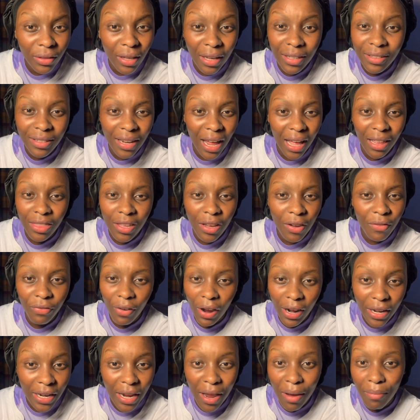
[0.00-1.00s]
There's nothing
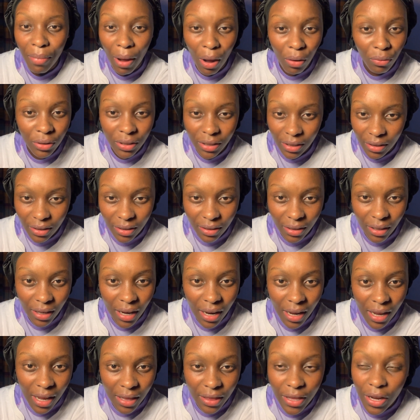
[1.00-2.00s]
funny about it.
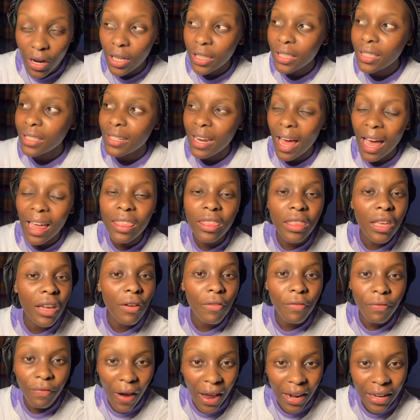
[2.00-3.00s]
There is nothing
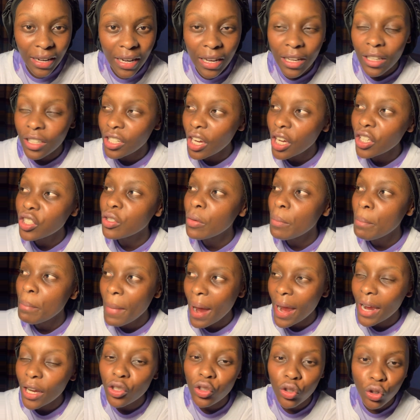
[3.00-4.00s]
funny. It just
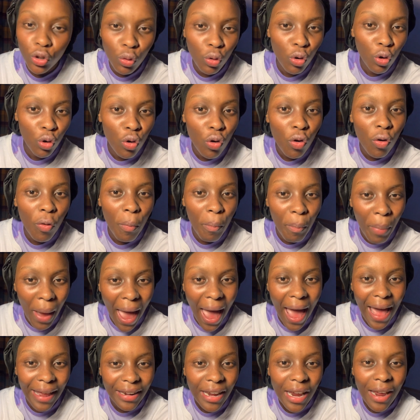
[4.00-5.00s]
makes you look
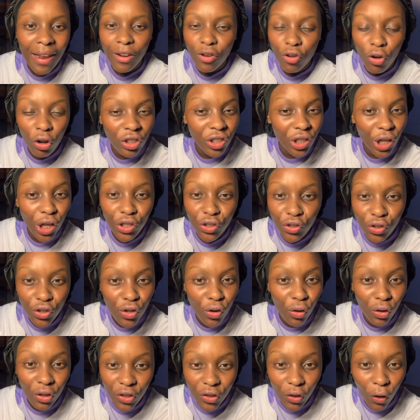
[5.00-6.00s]
bad, not just to
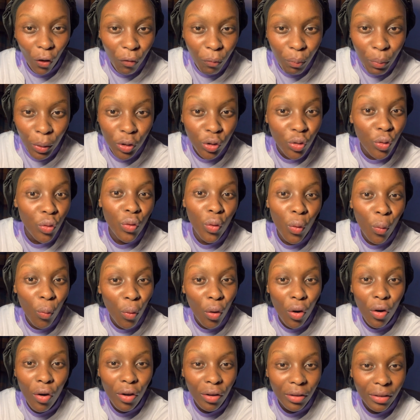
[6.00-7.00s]
yourself, but to the
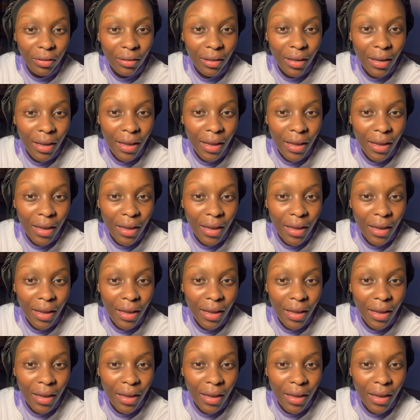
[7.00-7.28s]
world.